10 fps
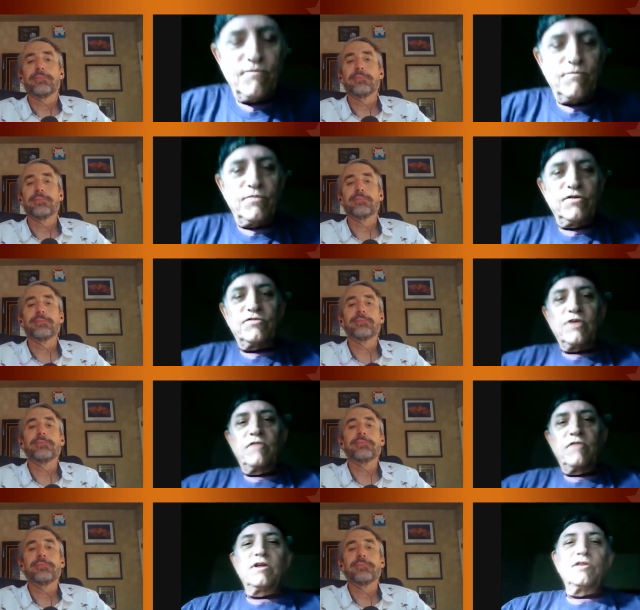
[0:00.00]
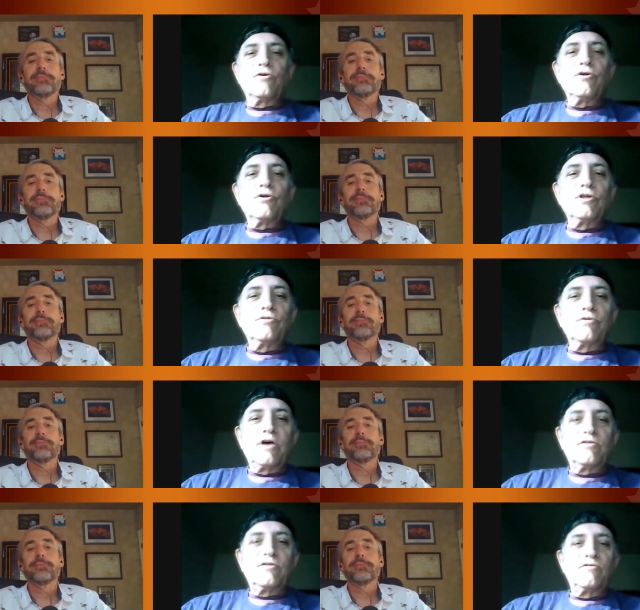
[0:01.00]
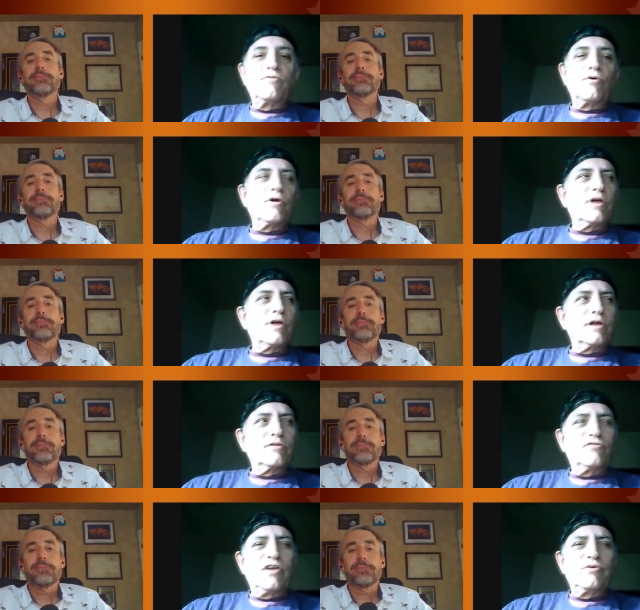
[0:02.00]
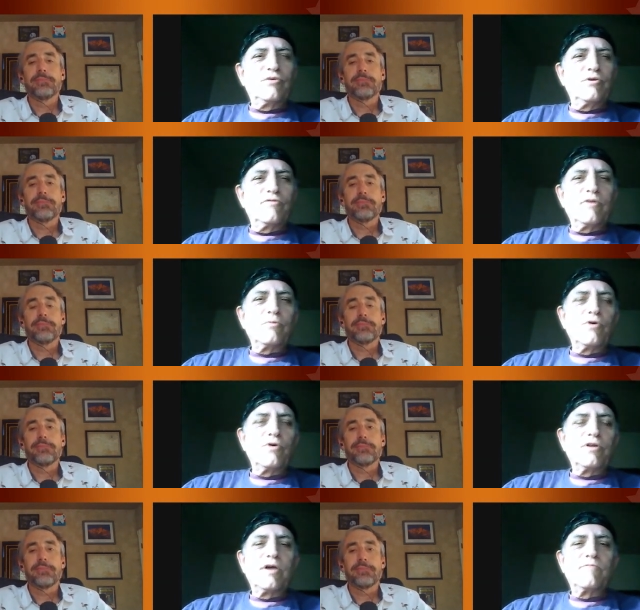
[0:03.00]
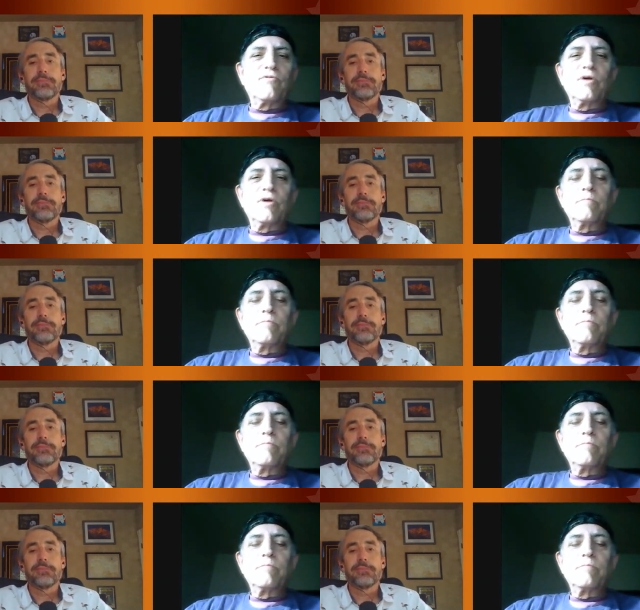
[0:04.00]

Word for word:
Speaker 1: discovered it in early 2004, like January, February timeframe,